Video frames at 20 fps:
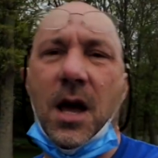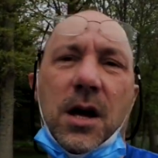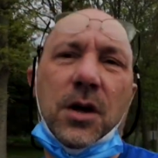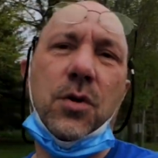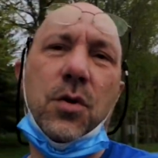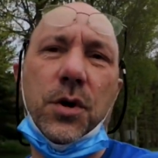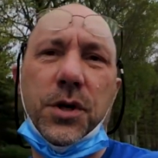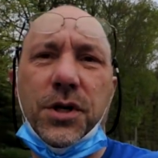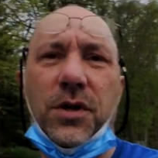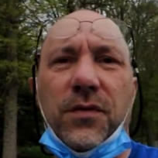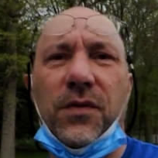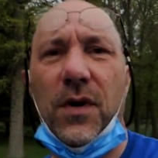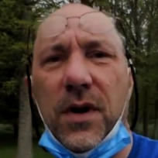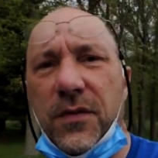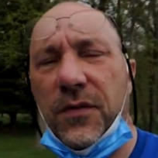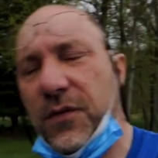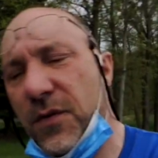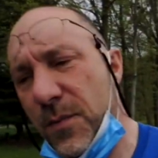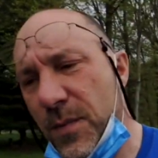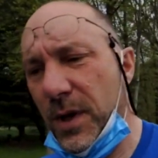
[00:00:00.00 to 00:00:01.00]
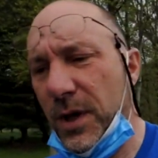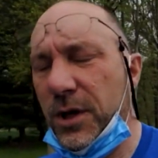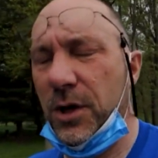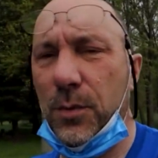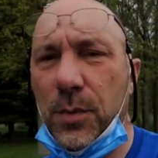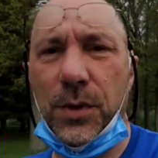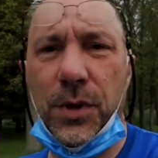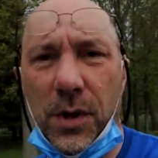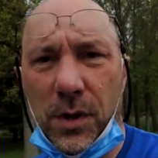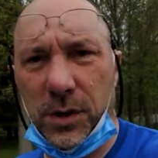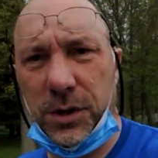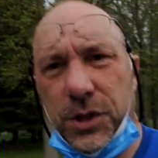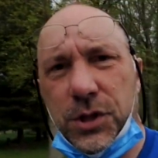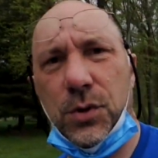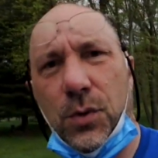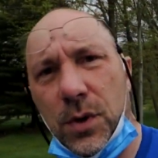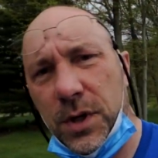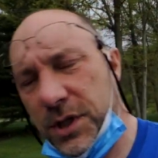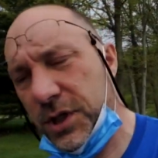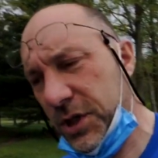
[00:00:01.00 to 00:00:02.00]
Of course, you're very familiar with all
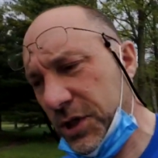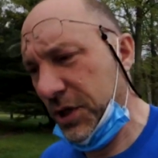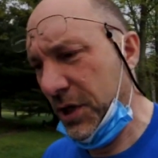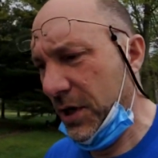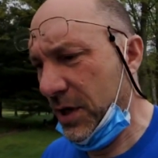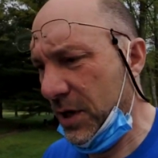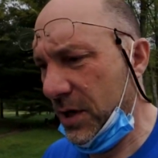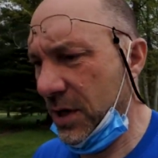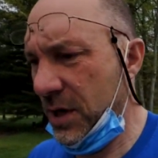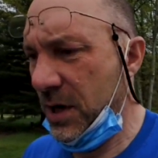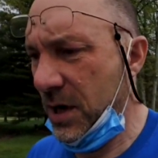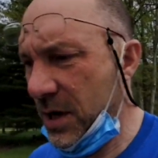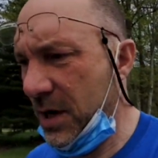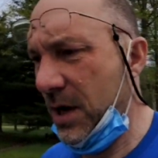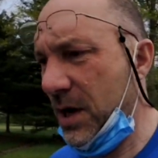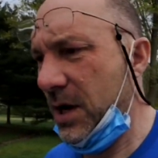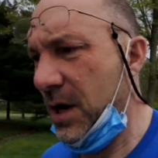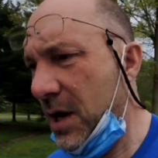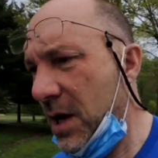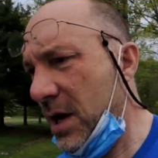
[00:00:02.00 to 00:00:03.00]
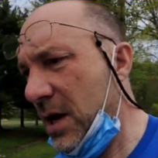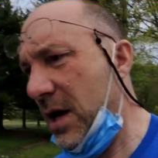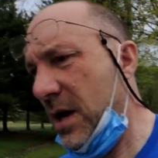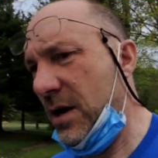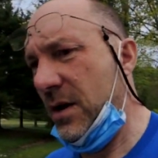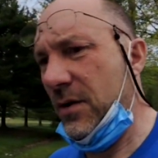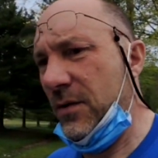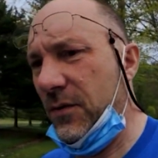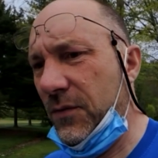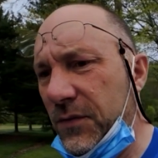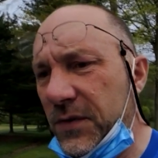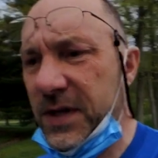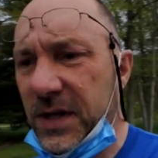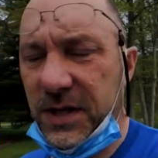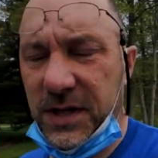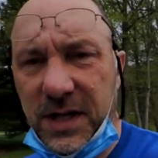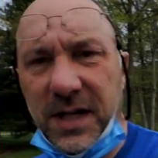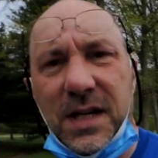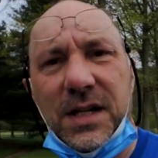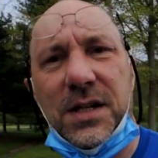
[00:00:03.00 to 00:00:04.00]
sorts of
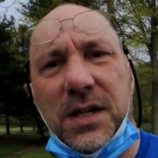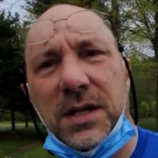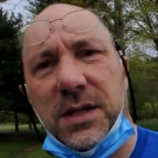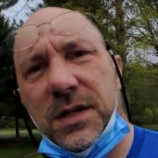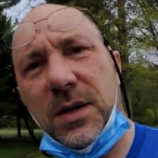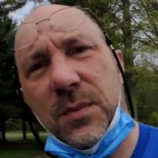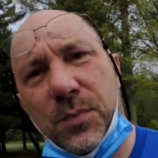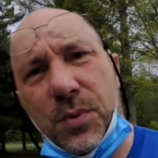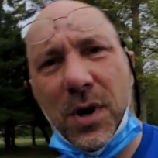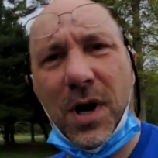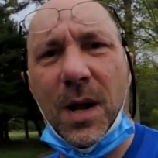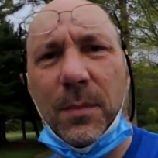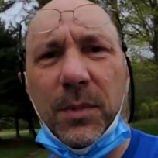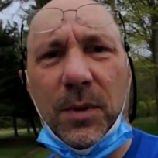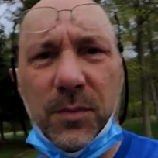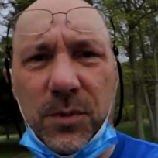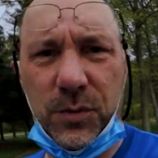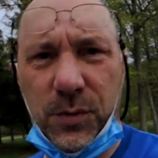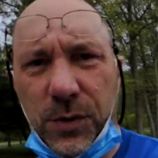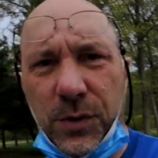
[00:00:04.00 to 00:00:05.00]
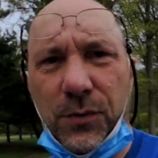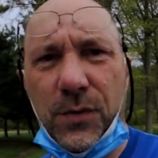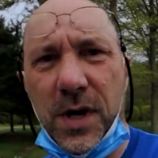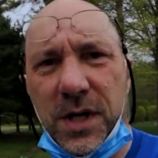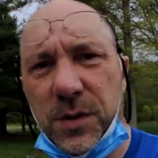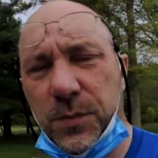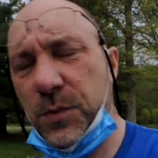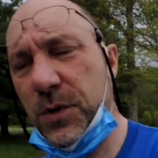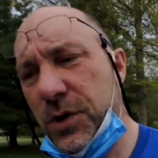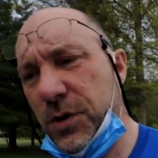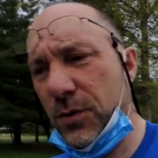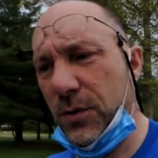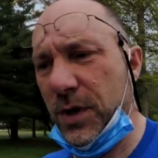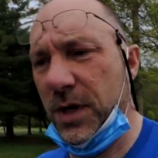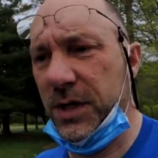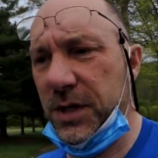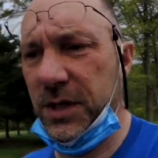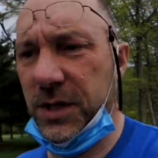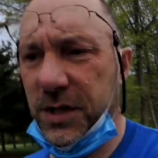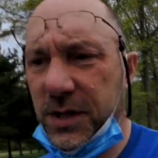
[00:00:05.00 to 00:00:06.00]
diseases and problems with the
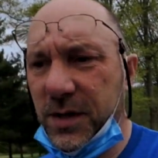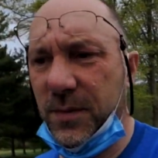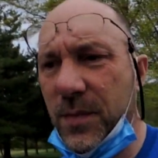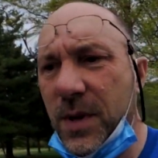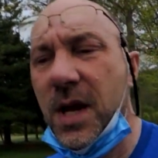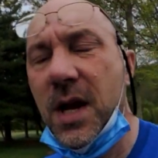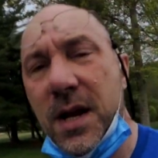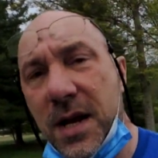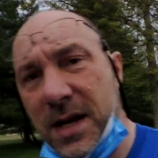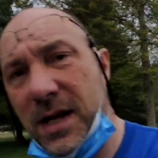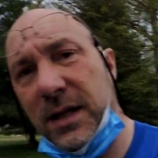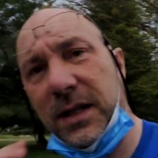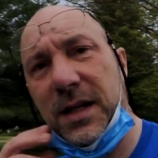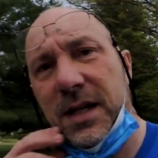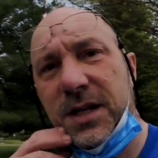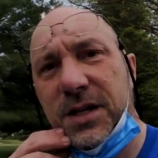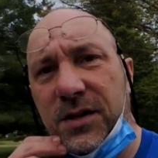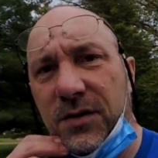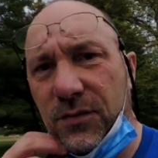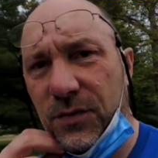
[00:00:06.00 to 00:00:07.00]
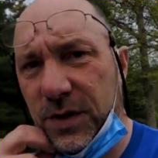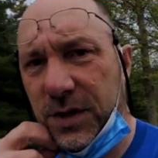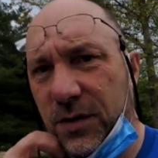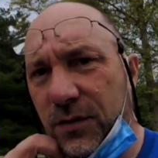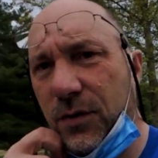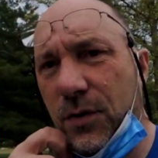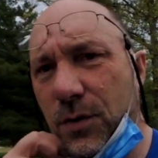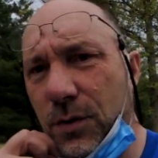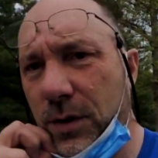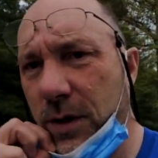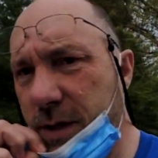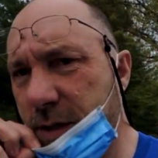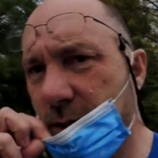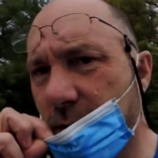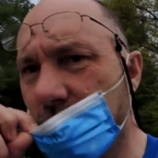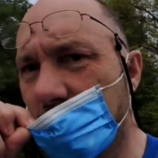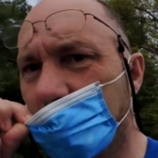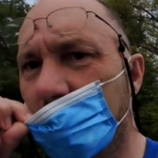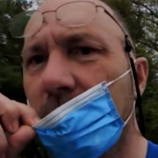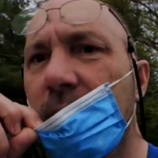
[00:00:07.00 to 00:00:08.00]
respiratory system, not least of which, of
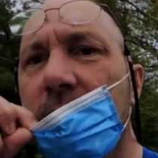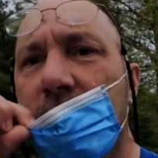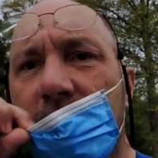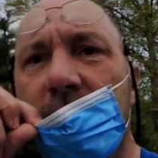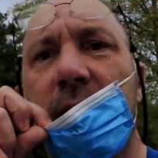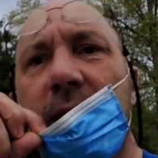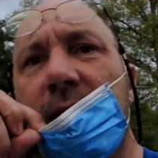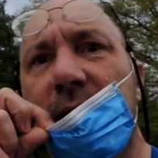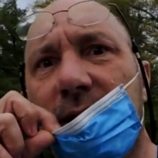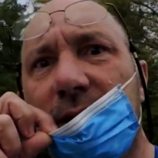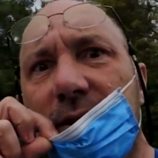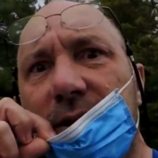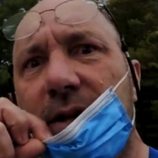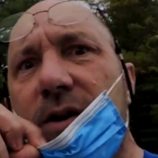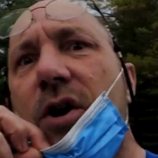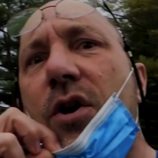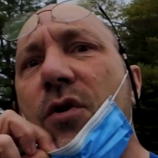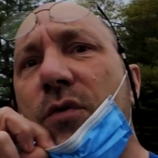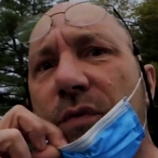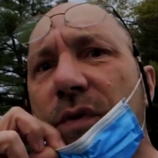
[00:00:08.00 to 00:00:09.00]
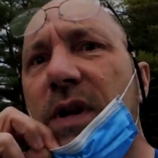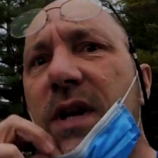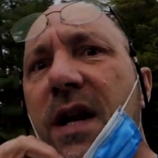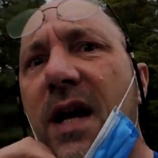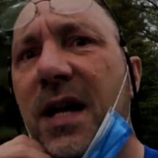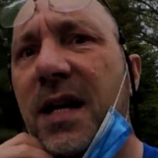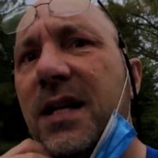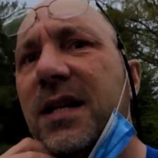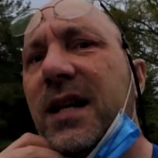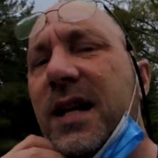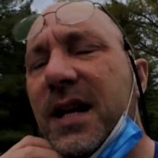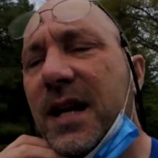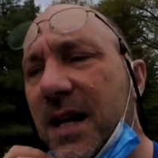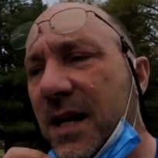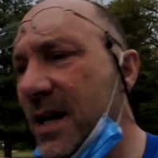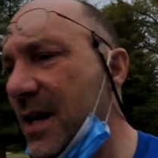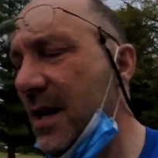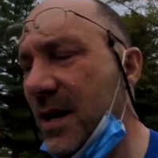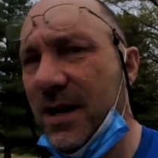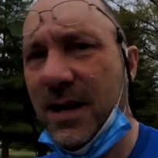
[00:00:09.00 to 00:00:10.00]
course, is the
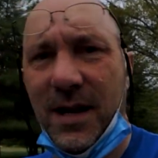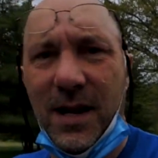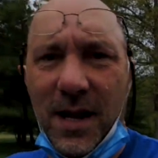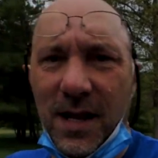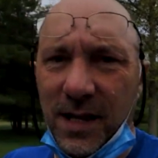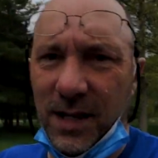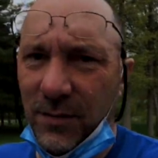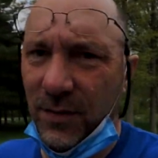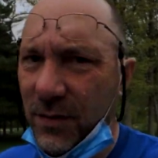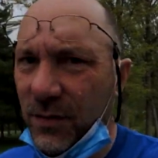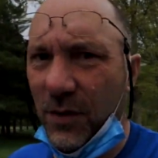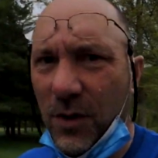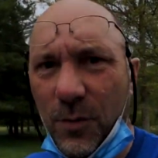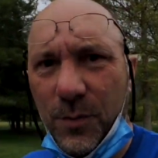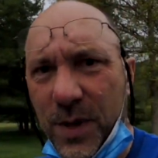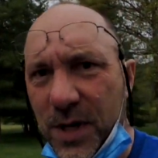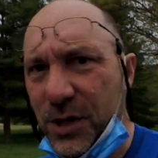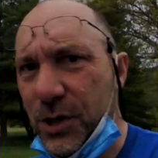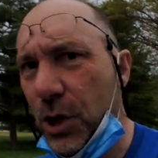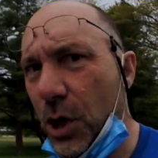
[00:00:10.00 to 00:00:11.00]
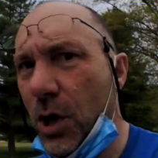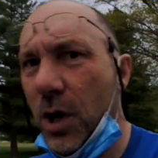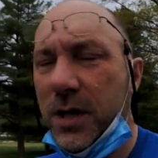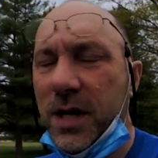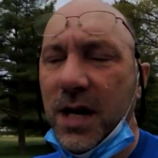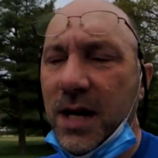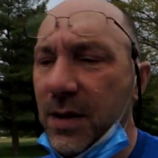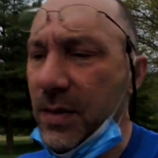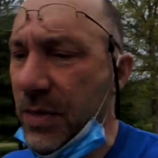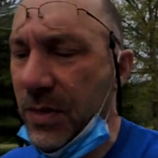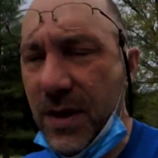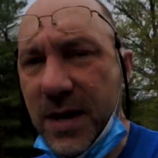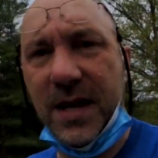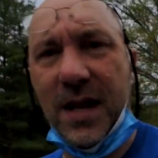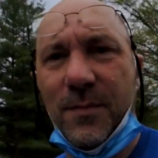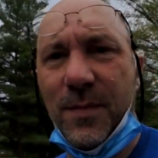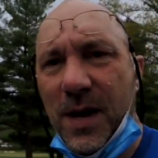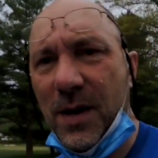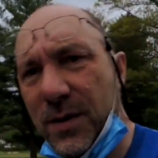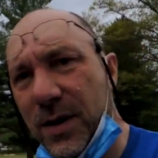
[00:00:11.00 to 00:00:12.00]
COVID-19 that we've all been talking and
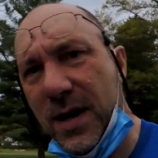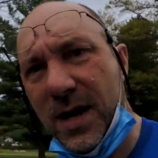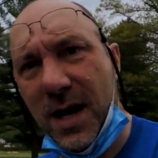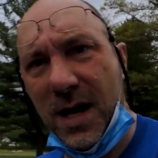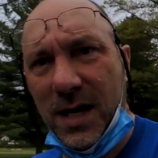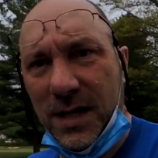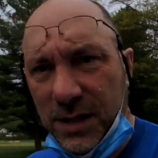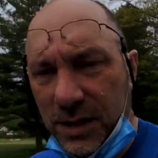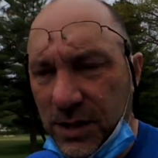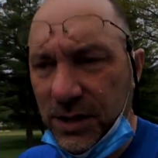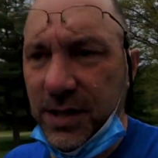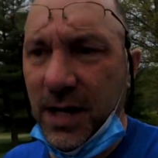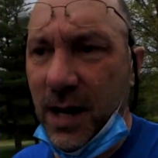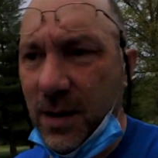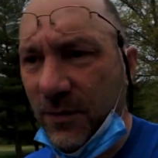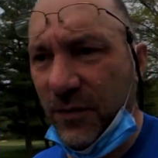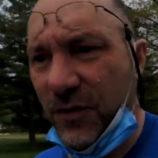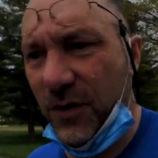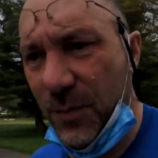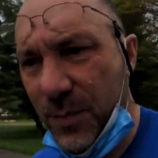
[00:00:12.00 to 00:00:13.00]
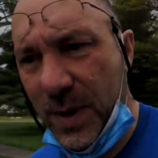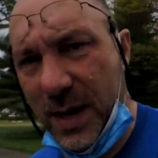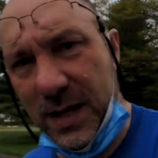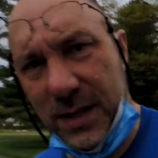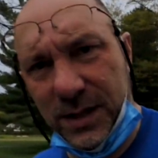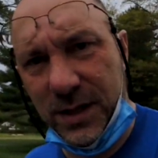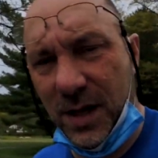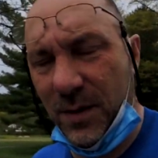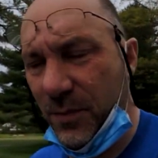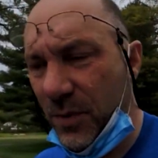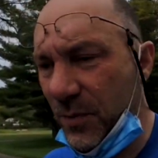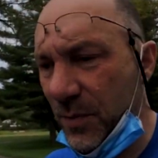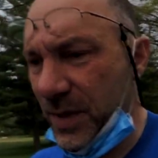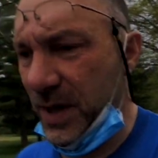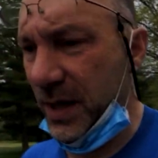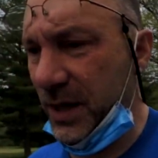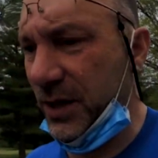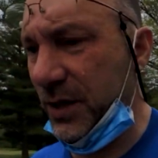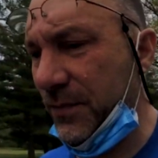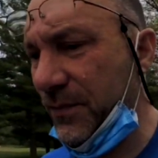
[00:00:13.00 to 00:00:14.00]
thinking about non-stop for the past couple of
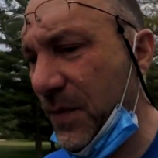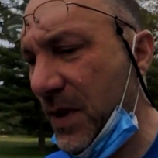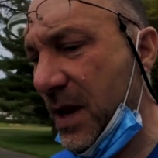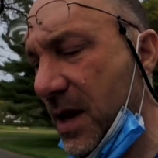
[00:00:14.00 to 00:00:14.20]
months.